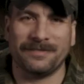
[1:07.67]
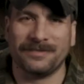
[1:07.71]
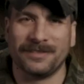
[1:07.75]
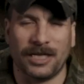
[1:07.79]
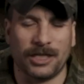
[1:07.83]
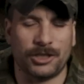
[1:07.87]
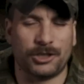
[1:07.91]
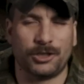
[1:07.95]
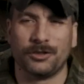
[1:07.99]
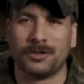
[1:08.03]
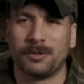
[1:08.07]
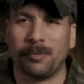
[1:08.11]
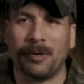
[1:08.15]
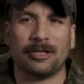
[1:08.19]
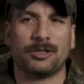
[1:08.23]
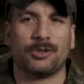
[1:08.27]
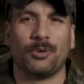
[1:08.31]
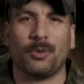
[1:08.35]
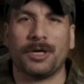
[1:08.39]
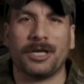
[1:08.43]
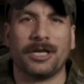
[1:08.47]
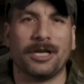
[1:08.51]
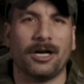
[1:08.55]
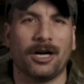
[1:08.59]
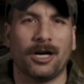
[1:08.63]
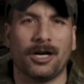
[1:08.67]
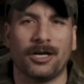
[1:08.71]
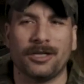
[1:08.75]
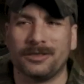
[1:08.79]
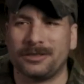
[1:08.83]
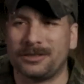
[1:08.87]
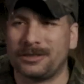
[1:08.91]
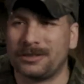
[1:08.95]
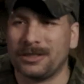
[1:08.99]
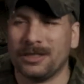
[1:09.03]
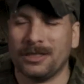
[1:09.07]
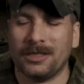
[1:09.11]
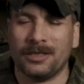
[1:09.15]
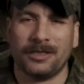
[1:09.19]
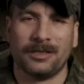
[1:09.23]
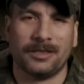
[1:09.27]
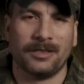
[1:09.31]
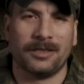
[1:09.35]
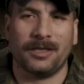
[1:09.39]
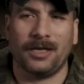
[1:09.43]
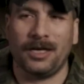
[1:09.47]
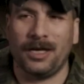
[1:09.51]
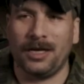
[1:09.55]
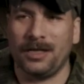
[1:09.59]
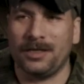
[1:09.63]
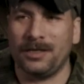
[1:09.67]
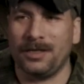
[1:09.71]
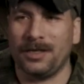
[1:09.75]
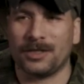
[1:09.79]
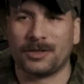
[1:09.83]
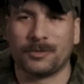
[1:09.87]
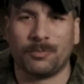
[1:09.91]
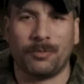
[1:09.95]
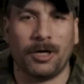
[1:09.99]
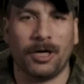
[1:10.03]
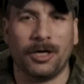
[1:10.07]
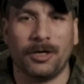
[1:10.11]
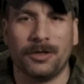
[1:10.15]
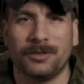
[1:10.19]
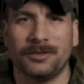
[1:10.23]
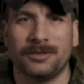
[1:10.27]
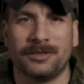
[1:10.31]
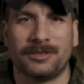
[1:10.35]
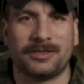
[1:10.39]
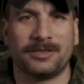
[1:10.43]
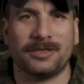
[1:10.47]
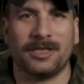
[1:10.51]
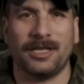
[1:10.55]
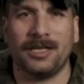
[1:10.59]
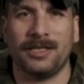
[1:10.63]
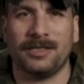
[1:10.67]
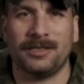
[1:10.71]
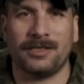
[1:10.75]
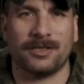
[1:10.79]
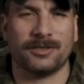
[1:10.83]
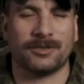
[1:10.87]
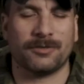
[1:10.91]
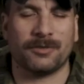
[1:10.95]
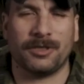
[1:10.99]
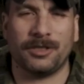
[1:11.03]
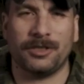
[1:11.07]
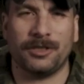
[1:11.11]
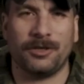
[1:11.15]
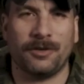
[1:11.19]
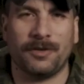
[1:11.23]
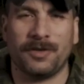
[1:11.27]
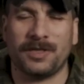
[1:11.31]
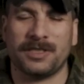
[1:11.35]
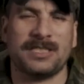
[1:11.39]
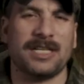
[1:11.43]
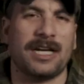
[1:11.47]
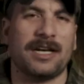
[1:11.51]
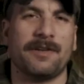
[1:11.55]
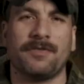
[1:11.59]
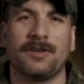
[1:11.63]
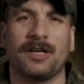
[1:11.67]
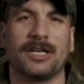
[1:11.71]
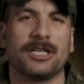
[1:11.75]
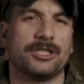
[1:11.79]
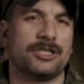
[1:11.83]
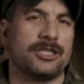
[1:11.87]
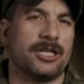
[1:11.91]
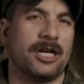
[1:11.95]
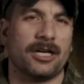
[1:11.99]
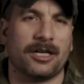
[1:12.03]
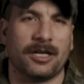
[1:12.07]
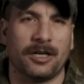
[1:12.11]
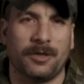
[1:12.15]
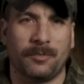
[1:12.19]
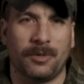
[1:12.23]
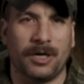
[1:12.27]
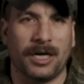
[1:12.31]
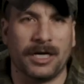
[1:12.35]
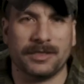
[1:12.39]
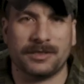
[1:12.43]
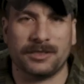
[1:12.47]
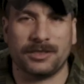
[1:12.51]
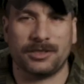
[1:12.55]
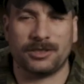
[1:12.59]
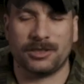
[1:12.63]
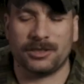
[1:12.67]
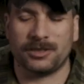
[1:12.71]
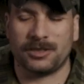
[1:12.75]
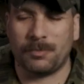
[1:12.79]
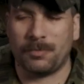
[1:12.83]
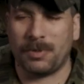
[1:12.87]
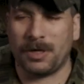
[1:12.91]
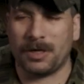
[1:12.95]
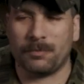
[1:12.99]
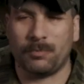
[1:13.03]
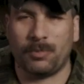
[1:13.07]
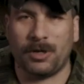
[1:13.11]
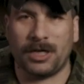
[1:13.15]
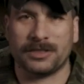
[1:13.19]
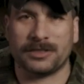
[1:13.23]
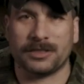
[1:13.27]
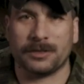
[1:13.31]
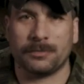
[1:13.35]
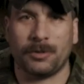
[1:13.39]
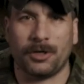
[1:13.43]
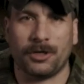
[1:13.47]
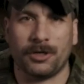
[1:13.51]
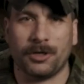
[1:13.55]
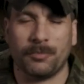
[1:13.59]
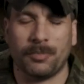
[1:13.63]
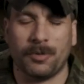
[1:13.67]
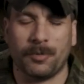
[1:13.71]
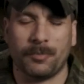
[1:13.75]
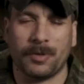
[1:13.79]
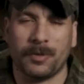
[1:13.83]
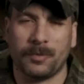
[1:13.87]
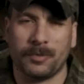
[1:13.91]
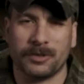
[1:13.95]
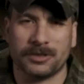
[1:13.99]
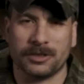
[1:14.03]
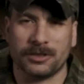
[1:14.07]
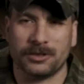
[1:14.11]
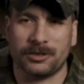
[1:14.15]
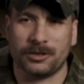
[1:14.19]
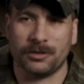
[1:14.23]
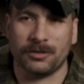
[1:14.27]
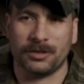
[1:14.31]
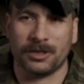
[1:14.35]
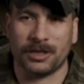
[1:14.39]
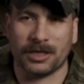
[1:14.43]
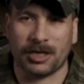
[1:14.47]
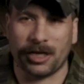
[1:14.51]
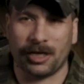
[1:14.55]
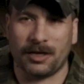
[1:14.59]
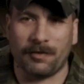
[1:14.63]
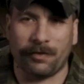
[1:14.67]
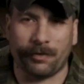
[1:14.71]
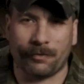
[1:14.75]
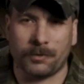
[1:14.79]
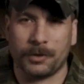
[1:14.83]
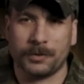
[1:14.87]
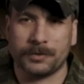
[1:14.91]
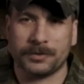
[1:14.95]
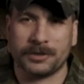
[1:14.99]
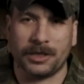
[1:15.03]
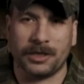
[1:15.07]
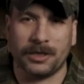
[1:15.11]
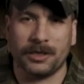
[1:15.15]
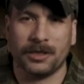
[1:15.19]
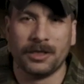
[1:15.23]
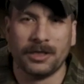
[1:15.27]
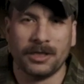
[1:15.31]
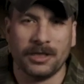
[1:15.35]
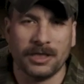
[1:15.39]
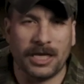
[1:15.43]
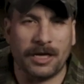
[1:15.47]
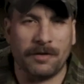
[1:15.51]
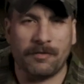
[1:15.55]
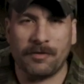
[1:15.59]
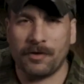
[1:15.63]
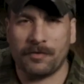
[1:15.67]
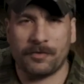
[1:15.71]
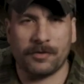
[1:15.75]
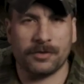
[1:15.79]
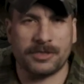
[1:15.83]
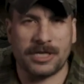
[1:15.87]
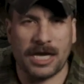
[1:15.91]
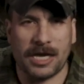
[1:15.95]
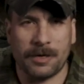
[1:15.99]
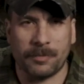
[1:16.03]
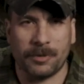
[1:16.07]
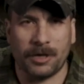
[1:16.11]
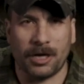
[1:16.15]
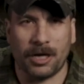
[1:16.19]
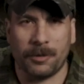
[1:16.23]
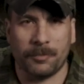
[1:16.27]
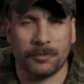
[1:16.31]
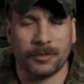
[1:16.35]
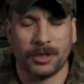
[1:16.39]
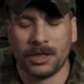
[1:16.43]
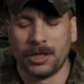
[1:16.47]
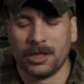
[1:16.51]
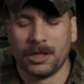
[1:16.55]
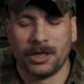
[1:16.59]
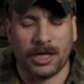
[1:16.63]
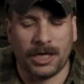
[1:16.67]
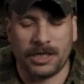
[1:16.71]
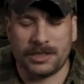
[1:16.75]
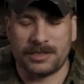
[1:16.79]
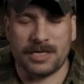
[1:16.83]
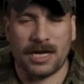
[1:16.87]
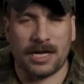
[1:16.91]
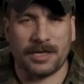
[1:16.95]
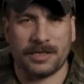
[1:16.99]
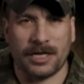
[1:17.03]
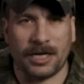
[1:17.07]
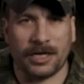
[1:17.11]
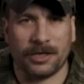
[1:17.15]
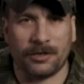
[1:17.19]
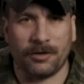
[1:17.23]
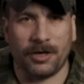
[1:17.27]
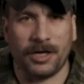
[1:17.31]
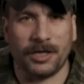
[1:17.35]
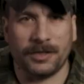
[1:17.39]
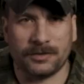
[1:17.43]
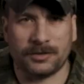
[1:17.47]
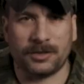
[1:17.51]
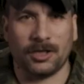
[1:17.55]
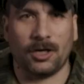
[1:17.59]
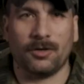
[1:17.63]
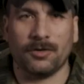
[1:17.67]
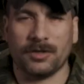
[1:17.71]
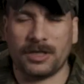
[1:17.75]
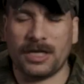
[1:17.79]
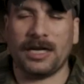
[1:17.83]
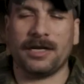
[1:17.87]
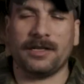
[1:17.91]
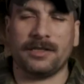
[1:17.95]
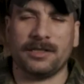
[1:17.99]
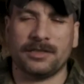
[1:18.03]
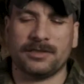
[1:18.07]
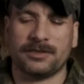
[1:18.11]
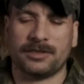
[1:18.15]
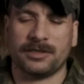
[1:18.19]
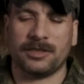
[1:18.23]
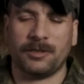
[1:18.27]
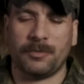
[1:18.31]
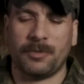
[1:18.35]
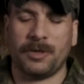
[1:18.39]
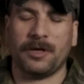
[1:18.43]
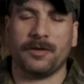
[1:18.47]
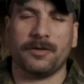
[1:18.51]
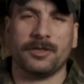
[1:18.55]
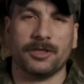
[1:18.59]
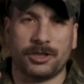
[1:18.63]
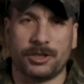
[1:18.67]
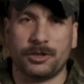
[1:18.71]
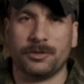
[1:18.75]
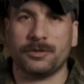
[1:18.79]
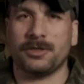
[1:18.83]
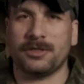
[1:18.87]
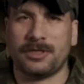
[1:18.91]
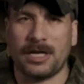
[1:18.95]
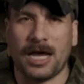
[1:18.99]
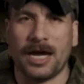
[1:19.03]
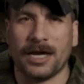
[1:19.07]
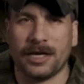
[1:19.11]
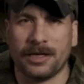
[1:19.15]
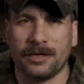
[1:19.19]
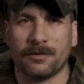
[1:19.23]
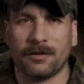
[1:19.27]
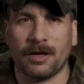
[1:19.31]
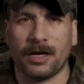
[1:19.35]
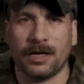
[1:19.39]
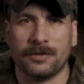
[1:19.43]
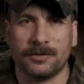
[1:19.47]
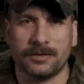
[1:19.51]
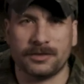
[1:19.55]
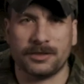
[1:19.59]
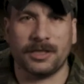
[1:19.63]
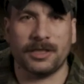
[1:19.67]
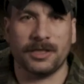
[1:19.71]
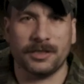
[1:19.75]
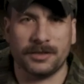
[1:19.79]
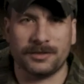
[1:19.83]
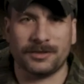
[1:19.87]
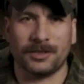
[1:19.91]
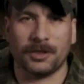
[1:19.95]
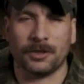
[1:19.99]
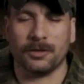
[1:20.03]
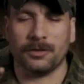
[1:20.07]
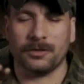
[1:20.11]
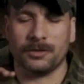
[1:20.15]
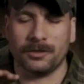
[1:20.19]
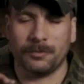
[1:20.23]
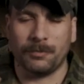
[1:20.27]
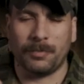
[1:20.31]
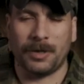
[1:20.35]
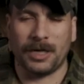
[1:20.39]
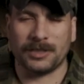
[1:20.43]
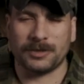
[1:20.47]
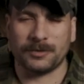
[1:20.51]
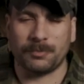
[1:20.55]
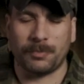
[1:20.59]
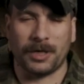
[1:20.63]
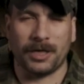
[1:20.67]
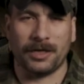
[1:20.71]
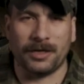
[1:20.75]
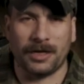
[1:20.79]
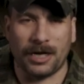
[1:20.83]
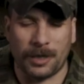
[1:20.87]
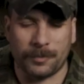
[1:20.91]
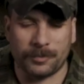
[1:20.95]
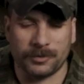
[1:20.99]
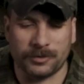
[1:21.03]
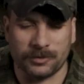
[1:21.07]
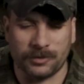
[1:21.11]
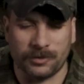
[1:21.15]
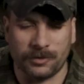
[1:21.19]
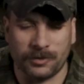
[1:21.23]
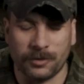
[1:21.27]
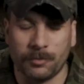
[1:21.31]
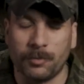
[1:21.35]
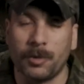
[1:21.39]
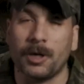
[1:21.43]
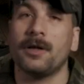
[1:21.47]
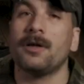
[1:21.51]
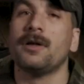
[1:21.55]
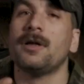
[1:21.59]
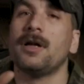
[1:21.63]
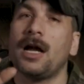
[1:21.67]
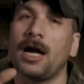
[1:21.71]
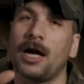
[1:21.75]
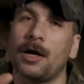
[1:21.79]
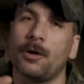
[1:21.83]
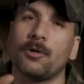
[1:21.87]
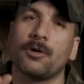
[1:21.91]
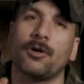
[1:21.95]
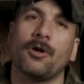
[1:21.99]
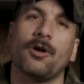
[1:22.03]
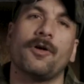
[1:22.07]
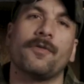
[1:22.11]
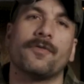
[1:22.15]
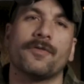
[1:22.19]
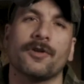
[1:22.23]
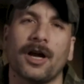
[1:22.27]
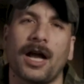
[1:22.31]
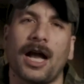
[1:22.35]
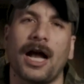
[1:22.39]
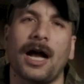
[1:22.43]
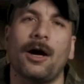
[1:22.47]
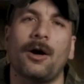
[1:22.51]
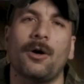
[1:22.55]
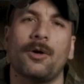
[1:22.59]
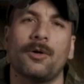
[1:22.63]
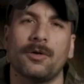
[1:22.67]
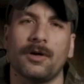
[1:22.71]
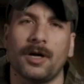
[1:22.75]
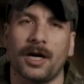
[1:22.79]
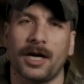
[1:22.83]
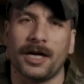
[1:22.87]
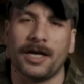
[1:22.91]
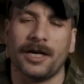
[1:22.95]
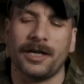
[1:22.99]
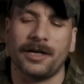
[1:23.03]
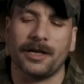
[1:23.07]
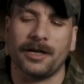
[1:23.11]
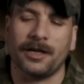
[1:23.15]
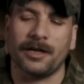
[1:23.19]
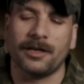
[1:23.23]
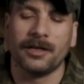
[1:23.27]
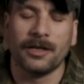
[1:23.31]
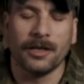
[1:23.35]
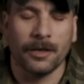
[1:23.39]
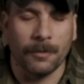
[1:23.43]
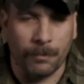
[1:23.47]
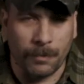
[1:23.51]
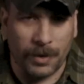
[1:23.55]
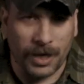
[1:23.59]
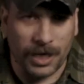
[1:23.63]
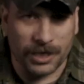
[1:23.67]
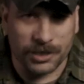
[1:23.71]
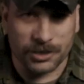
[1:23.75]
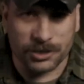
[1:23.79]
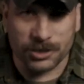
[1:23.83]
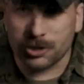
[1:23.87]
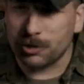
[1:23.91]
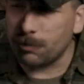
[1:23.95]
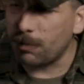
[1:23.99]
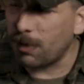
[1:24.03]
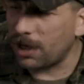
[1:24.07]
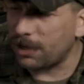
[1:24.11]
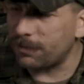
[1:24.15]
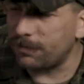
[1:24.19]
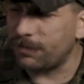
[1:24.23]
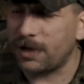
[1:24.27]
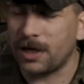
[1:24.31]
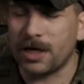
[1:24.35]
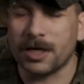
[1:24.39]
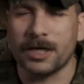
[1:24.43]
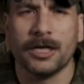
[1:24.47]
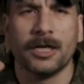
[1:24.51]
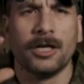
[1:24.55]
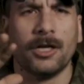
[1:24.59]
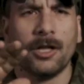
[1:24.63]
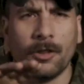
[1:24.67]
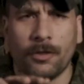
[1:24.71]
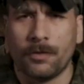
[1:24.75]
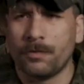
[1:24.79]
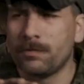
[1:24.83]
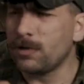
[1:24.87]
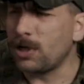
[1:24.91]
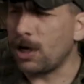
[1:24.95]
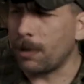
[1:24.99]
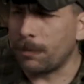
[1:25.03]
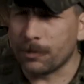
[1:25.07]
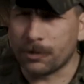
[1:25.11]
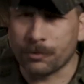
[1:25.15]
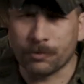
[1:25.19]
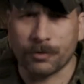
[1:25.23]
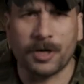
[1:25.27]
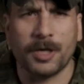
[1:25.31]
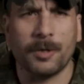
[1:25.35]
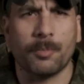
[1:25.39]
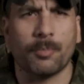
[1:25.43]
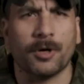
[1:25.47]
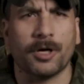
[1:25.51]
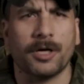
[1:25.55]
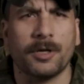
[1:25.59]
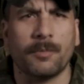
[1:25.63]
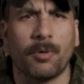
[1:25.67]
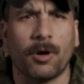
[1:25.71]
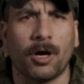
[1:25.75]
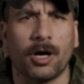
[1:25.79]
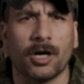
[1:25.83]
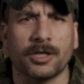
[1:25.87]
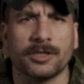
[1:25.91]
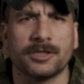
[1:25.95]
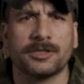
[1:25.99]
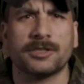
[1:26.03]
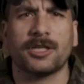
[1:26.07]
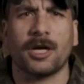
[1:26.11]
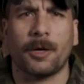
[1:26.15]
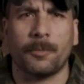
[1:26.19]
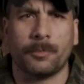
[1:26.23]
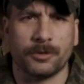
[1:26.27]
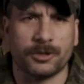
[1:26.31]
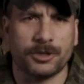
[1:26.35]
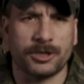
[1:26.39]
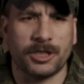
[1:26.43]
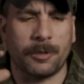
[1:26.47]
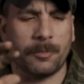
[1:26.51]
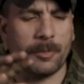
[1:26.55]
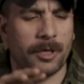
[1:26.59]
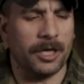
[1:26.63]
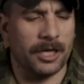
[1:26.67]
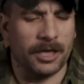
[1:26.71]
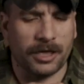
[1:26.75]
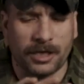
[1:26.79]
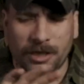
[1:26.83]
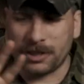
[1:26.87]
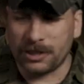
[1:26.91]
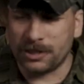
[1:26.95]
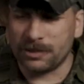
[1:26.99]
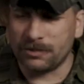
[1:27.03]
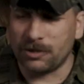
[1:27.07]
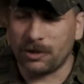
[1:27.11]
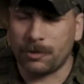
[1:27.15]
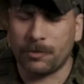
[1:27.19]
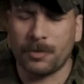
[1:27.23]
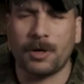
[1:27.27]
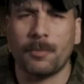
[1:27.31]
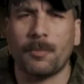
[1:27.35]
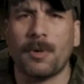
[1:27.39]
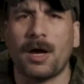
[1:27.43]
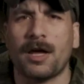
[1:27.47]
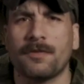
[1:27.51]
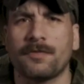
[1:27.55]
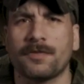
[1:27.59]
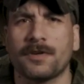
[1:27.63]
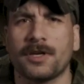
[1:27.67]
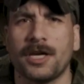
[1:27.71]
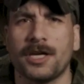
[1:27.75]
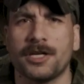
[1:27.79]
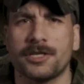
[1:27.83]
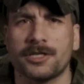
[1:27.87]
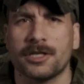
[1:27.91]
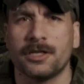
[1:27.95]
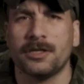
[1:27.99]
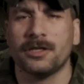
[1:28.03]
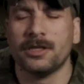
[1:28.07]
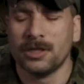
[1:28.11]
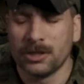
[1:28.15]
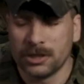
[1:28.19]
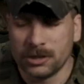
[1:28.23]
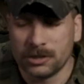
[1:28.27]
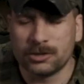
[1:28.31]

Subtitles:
It shoots about 20 yards, it explodes, it doesn't really do anything. It's not even like a shotgun blast. It's just a big plastic ball you put BBs into and it kind of throws it. Even if you tape it up, it's not that great. So getting this thing to be able to shoot the TAGINN rounds is your best bet, absolutely. But I will go over how I managed to modify a couple 3D printed parts, a couple shimming, a little bit of modification.